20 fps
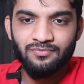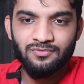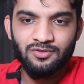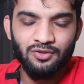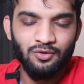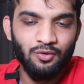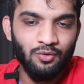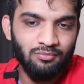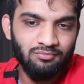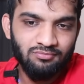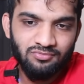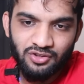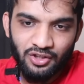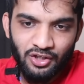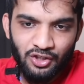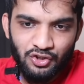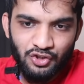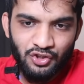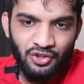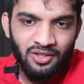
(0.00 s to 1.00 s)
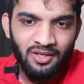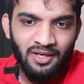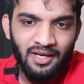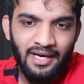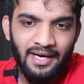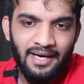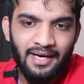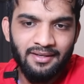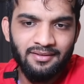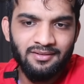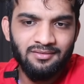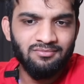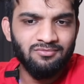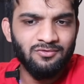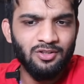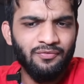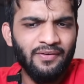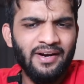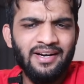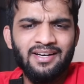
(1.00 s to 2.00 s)
So search, and
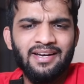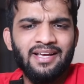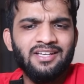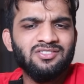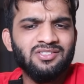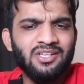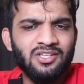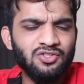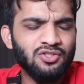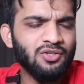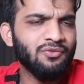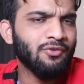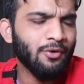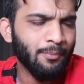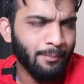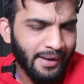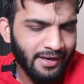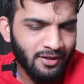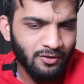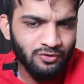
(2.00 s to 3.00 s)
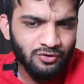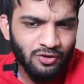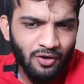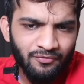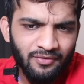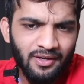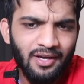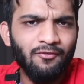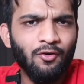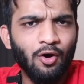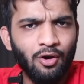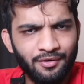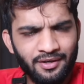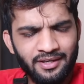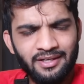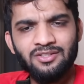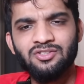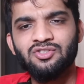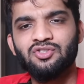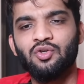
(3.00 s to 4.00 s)
you'll find an extension from Microsoft. I've
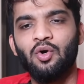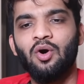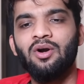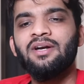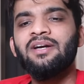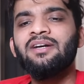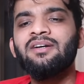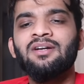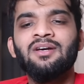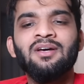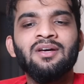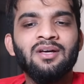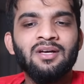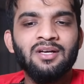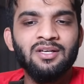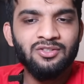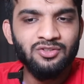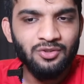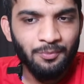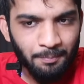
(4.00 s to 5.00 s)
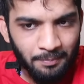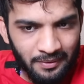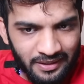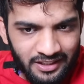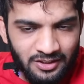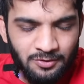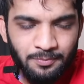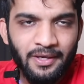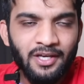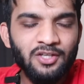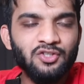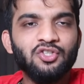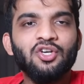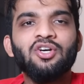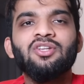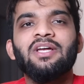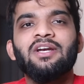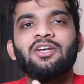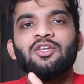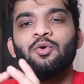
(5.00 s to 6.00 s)
already installed it. So please make
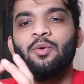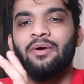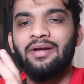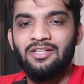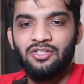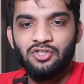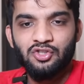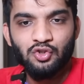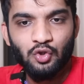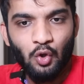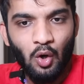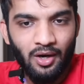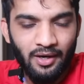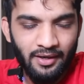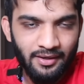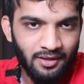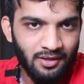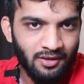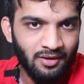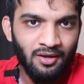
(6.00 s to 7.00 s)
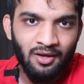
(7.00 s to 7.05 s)
sure that you install it.